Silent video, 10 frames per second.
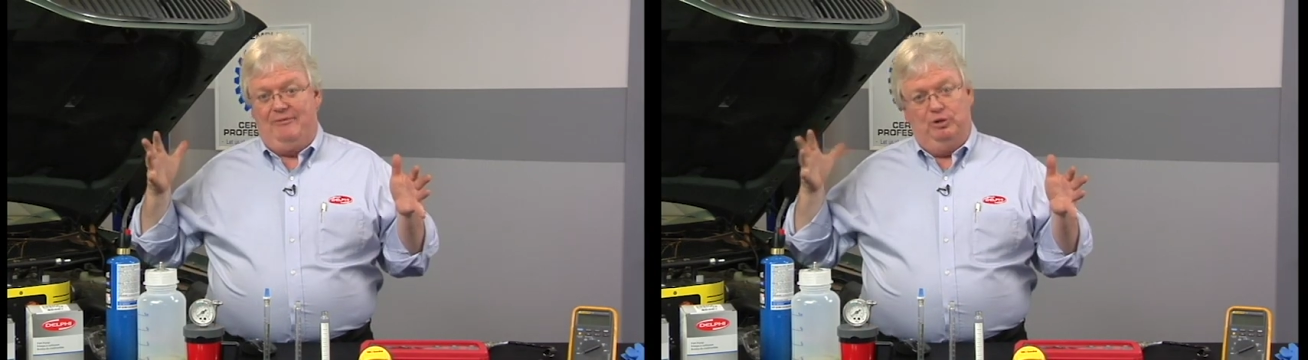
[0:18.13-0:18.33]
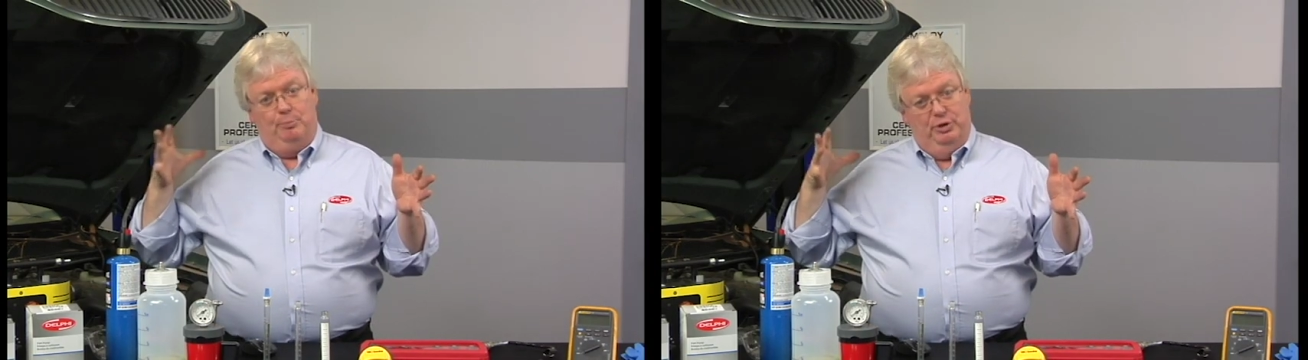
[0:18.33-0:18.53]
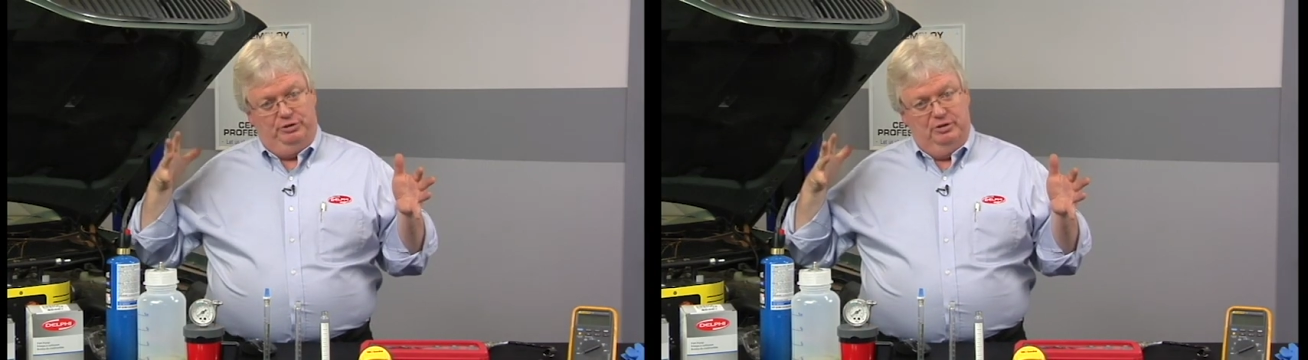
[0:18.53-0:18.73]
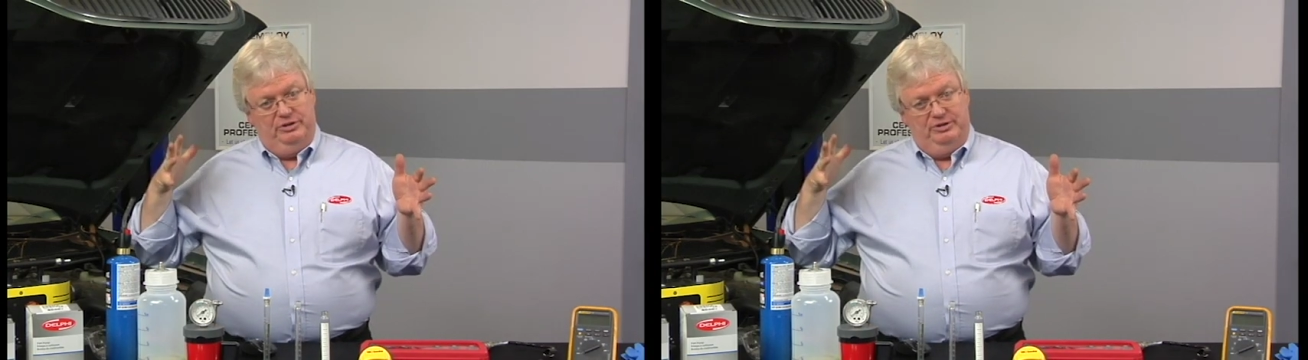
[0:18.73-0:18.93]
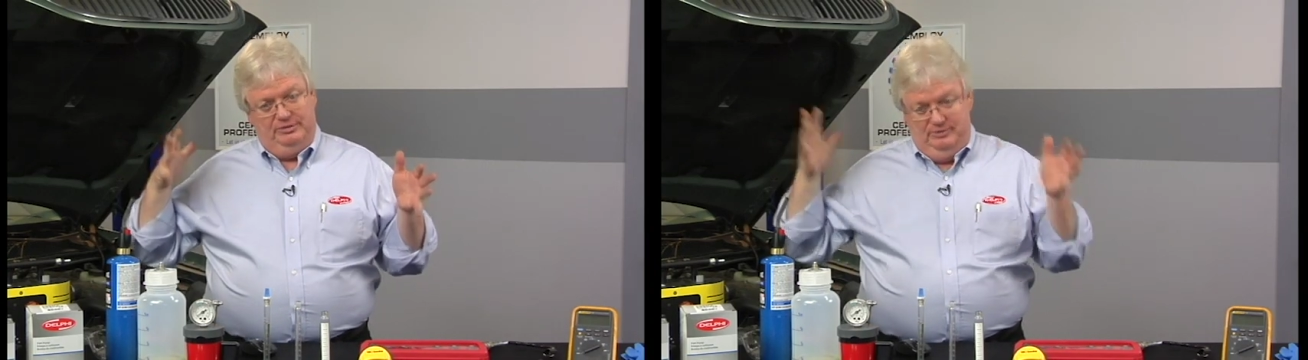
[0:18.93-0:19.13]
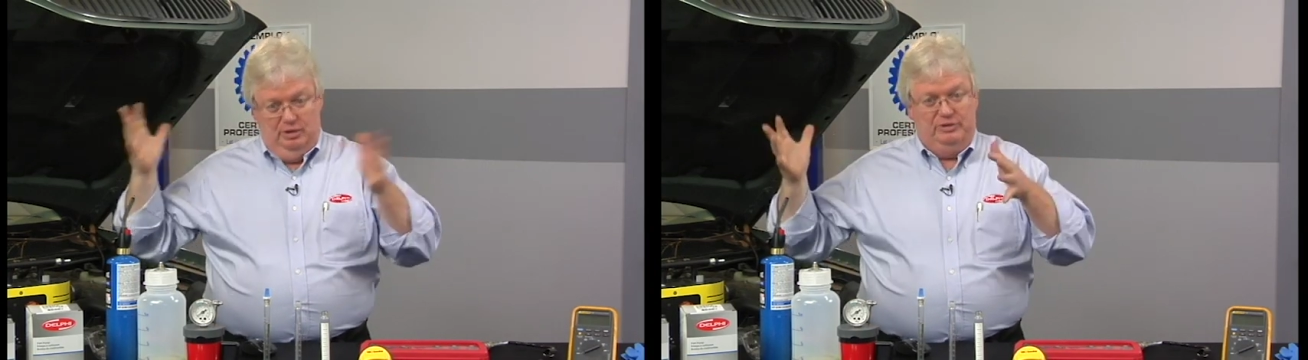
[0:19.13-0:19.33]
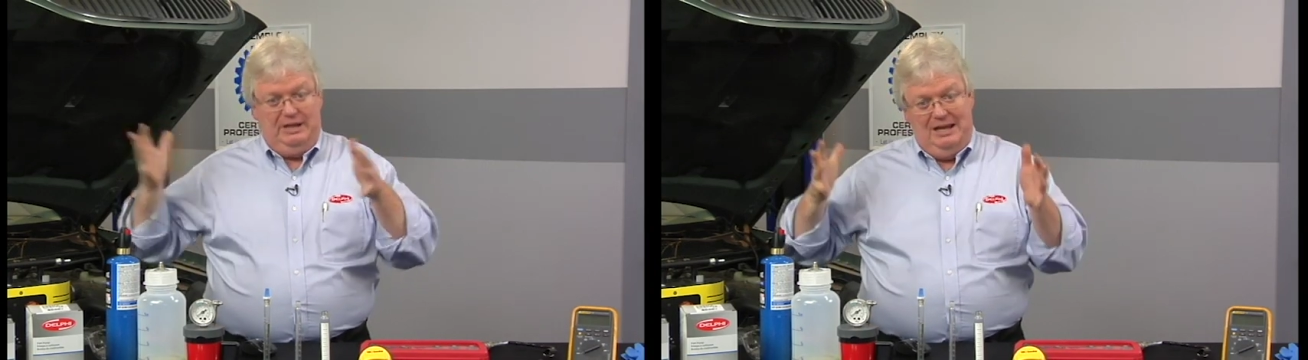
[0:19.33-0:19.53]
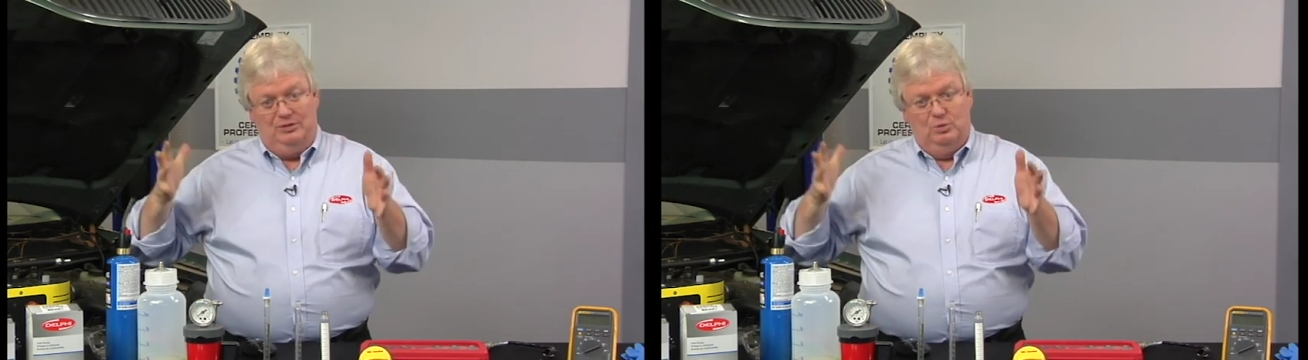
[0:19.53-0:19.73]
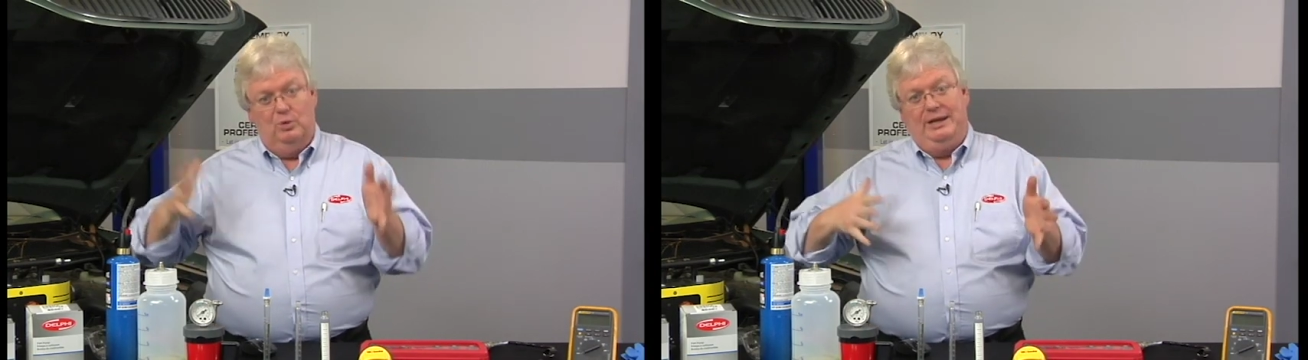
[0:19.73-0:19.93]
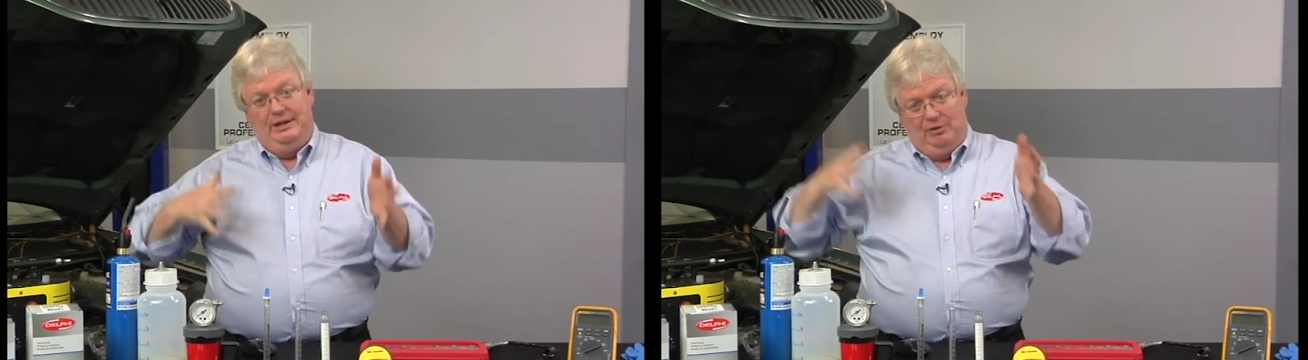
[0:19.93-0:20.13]
So put your scan tool
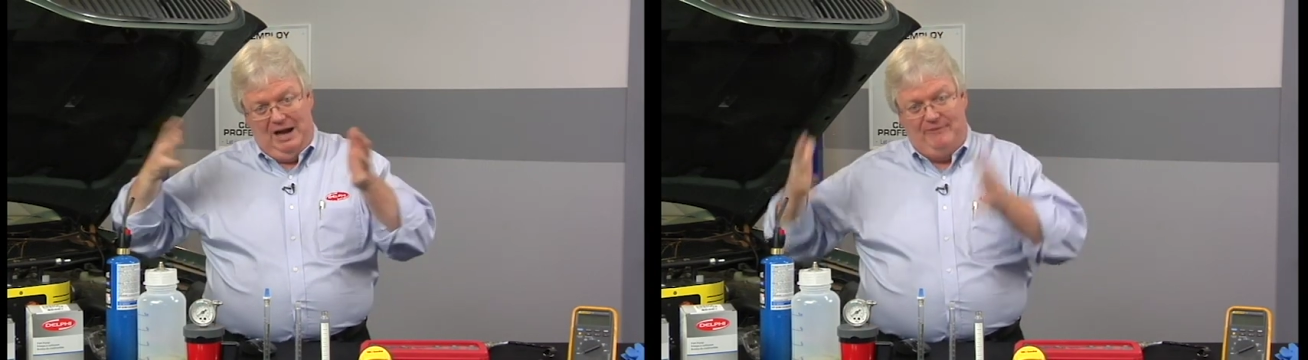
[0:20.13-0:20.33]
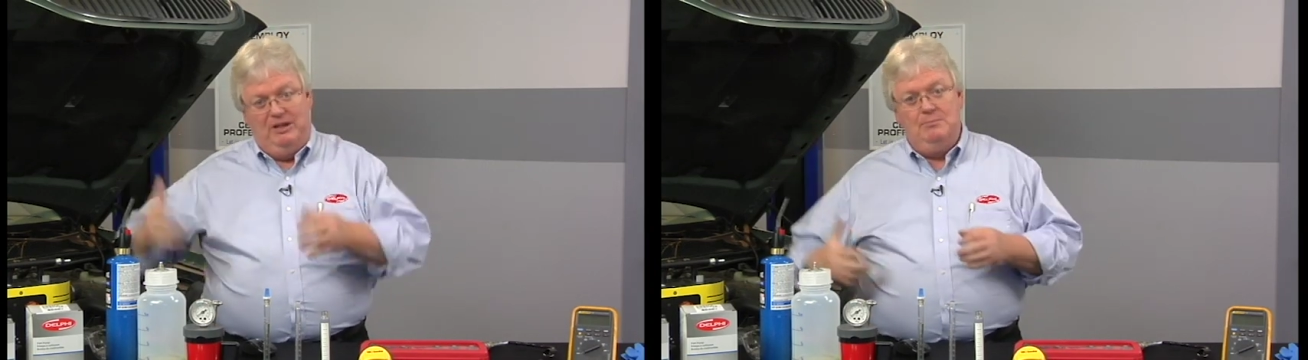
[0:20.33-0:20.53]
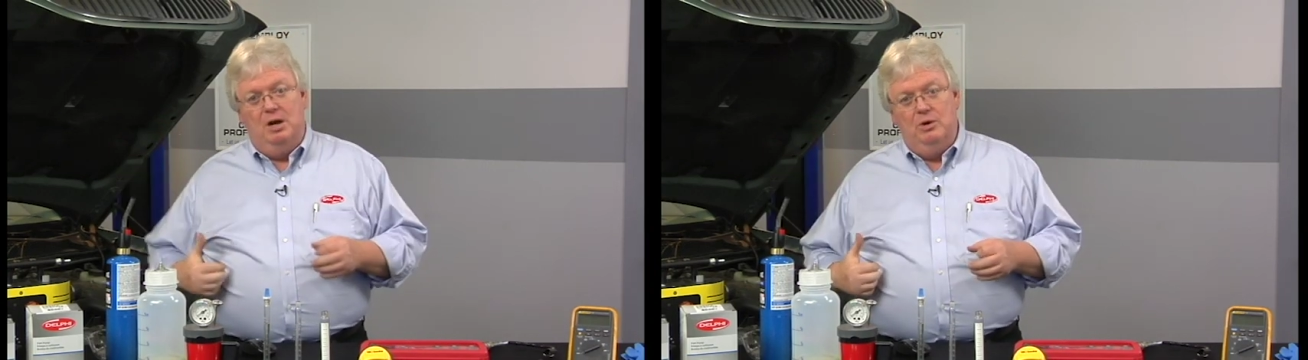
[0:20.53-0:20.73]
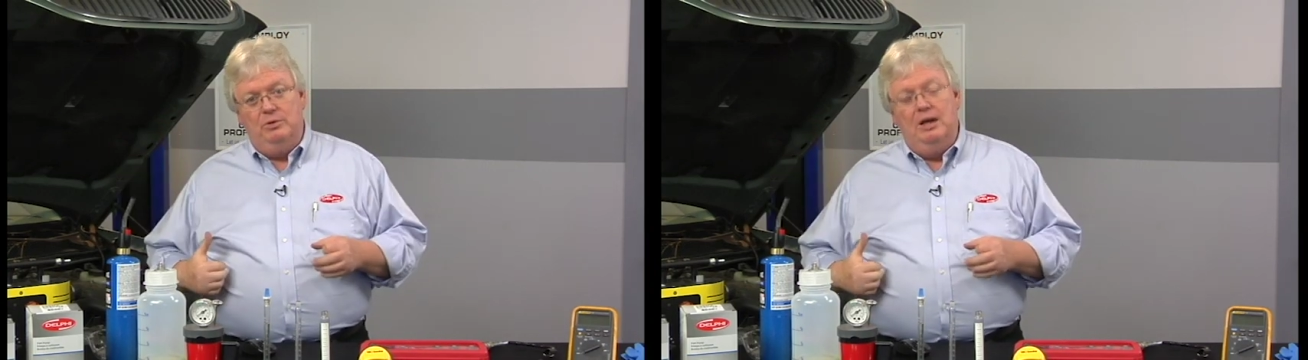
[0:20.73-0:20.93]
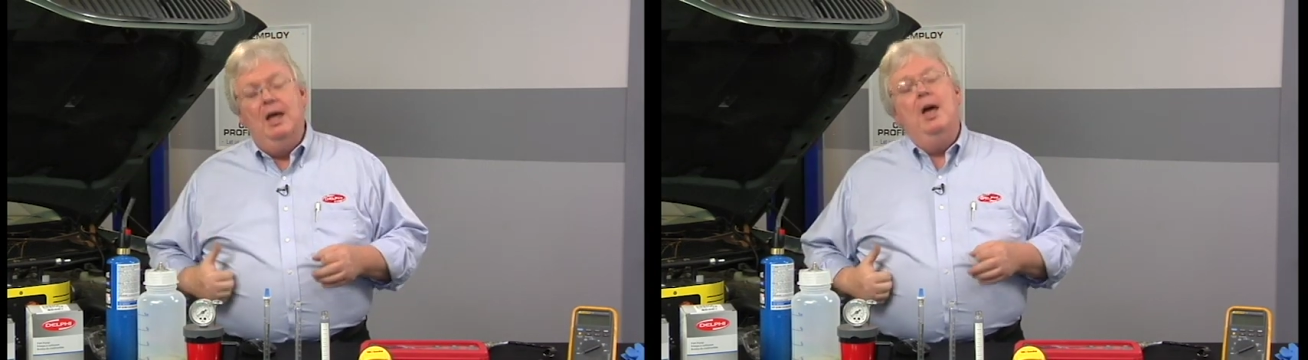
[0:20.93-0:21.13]
in graphing mode,